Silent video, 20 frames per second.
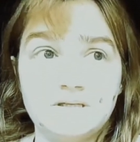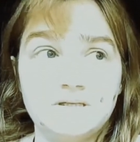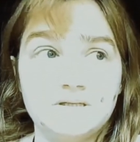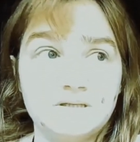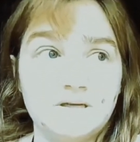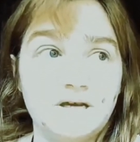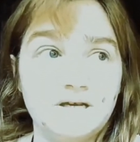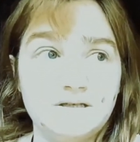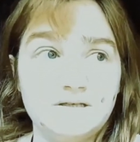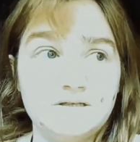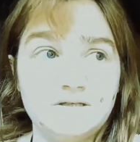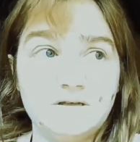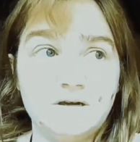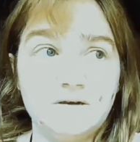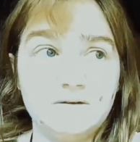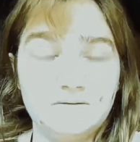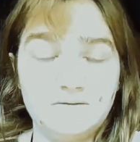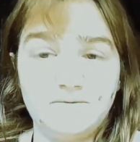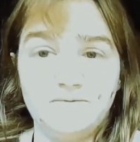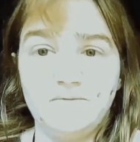Because
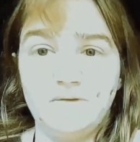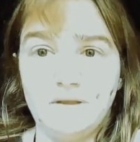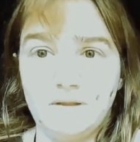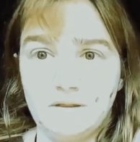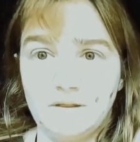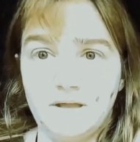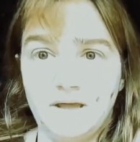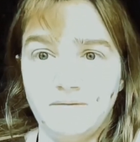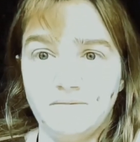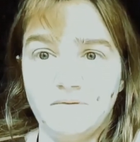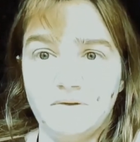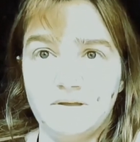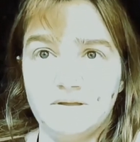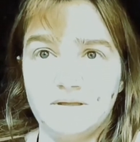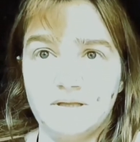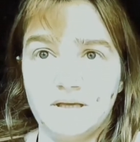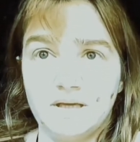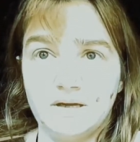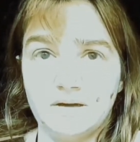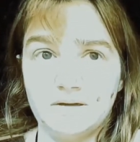I can start to
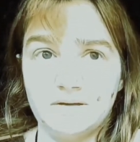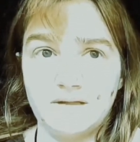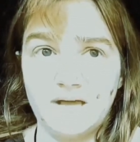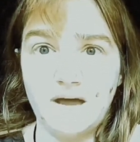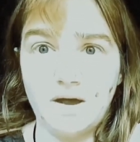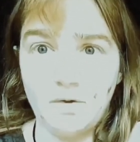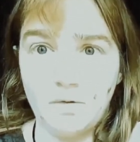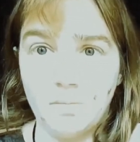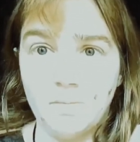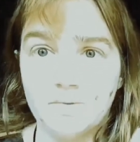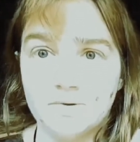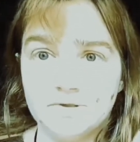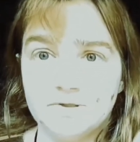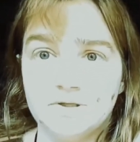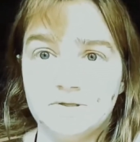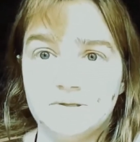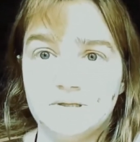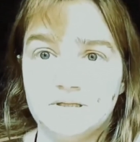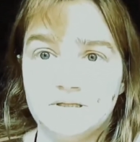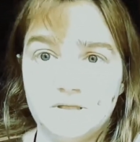feel everything, that
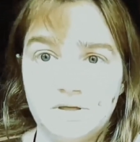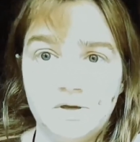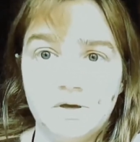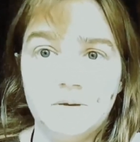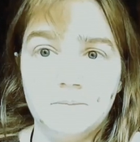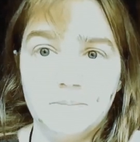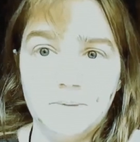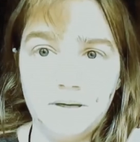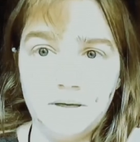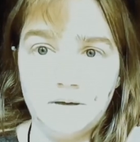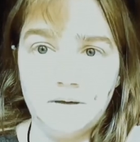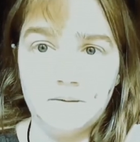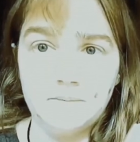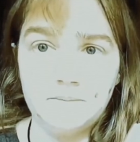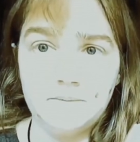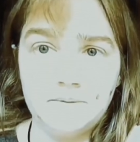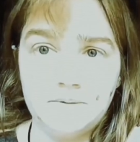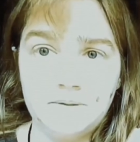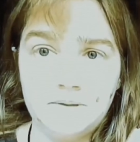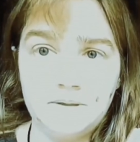opportunity
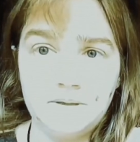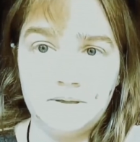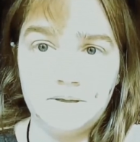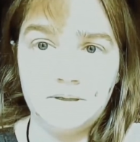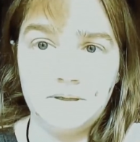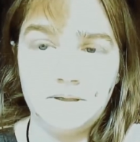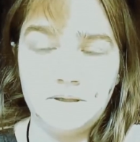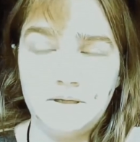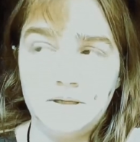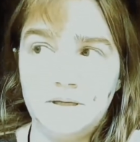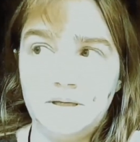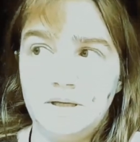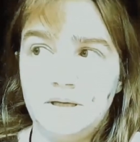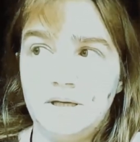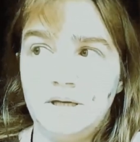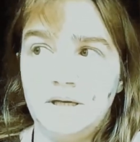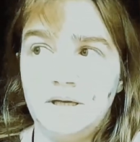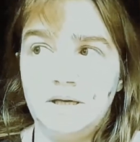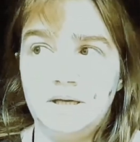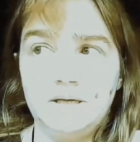opening up.
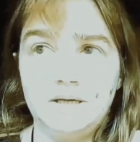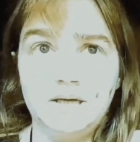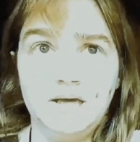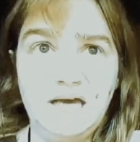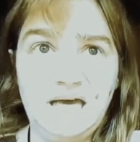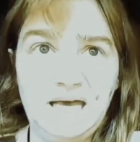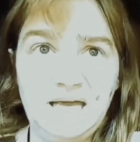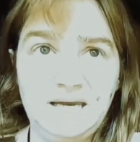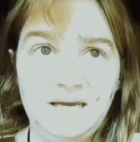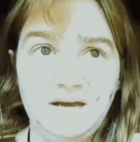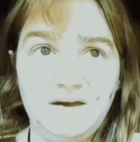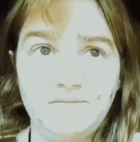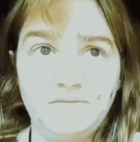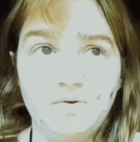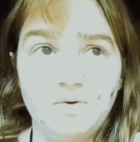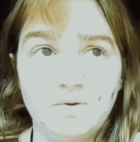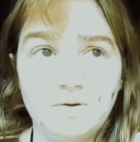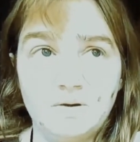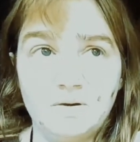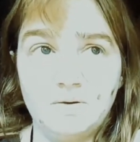
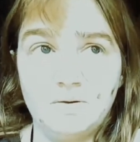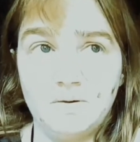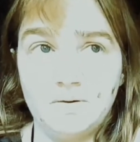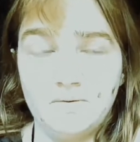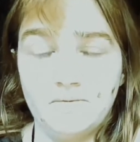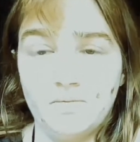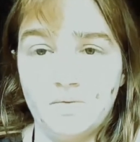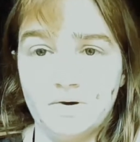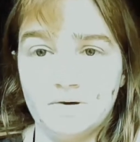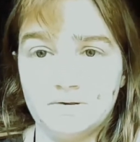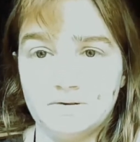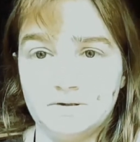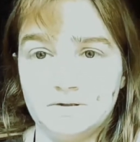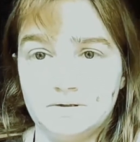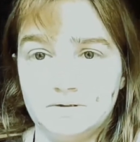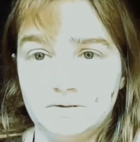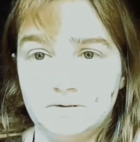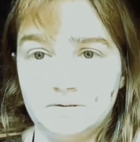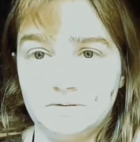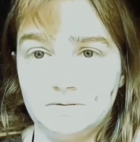And I've got a lot
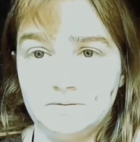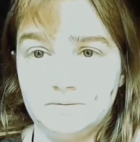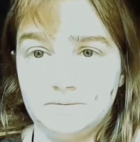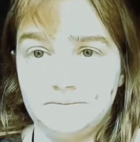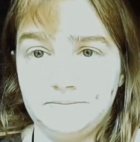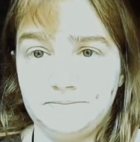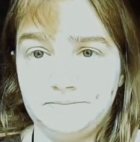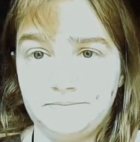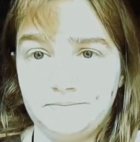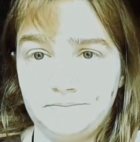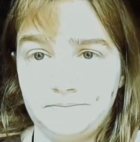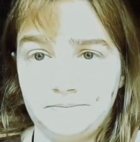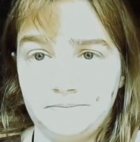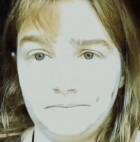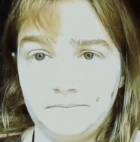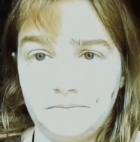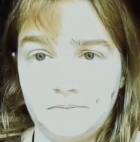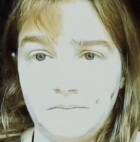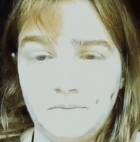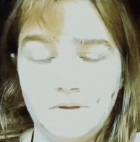of work to do,
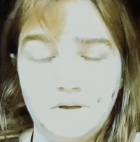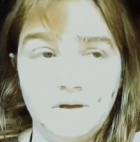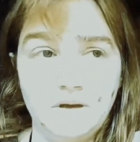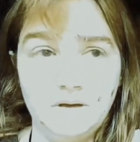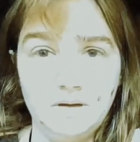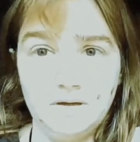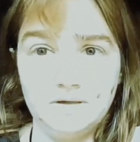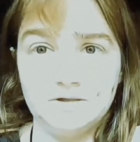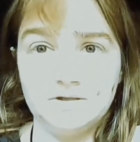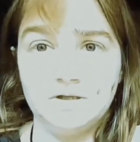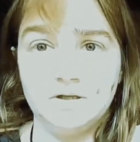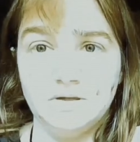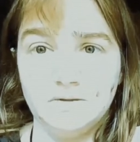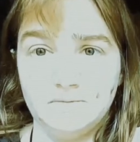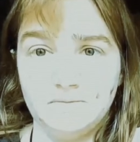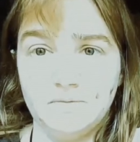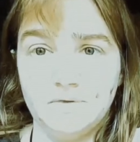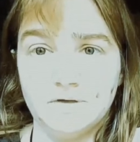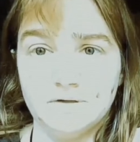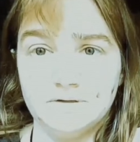
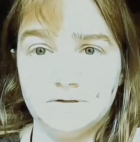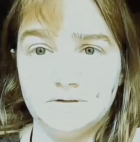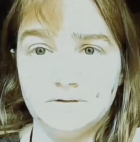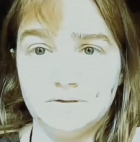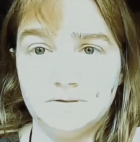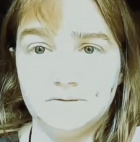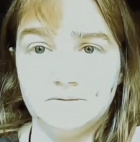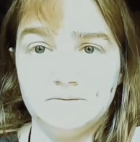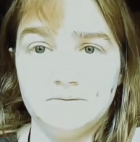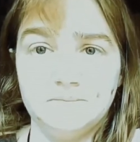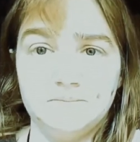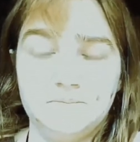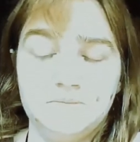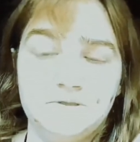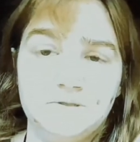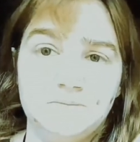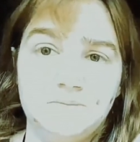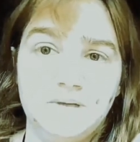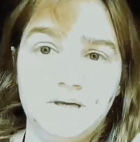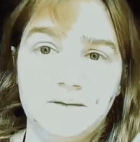a ton of work to
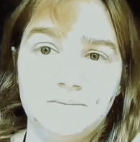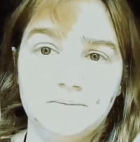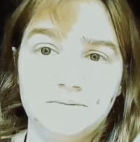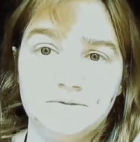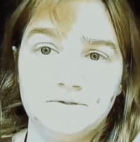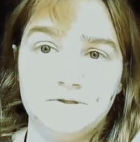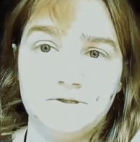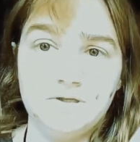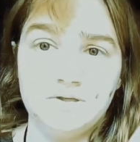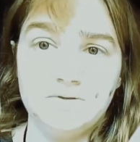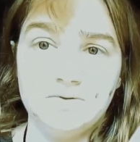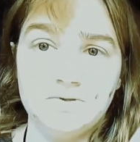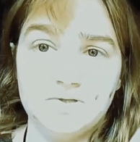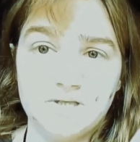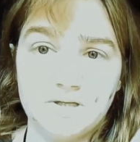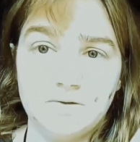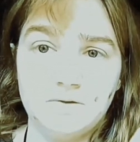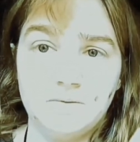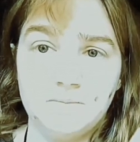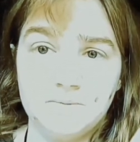do, to be able
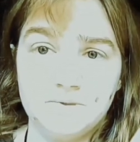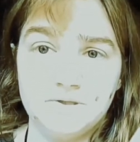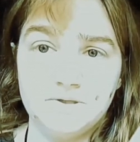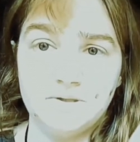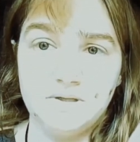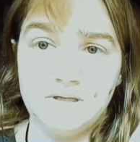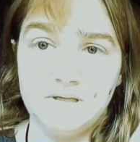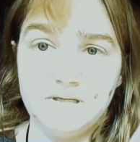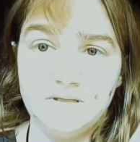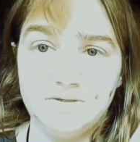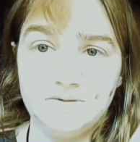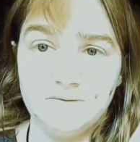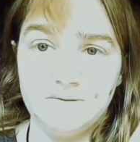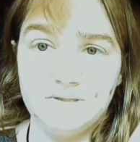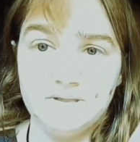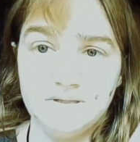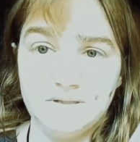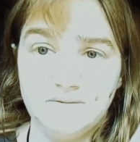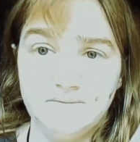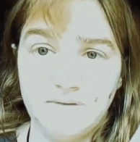to use that
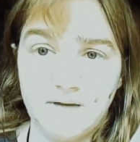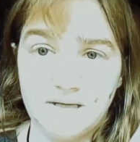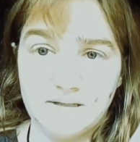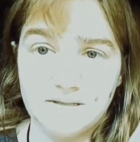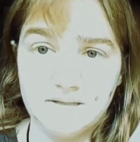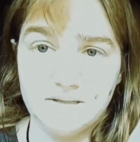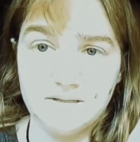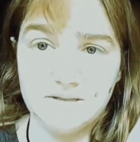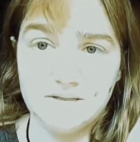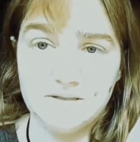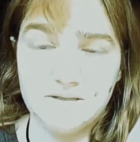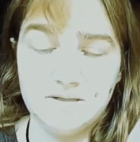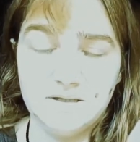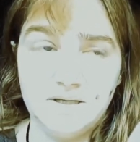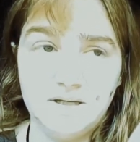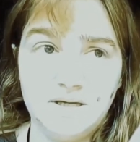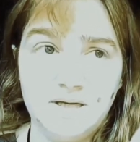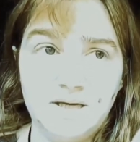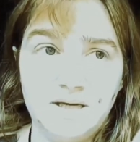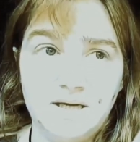opportunity to its
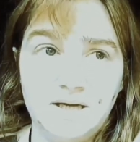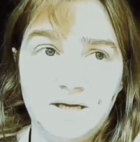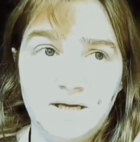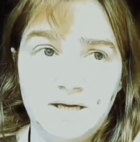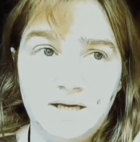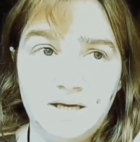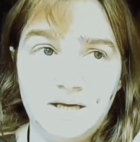advantage.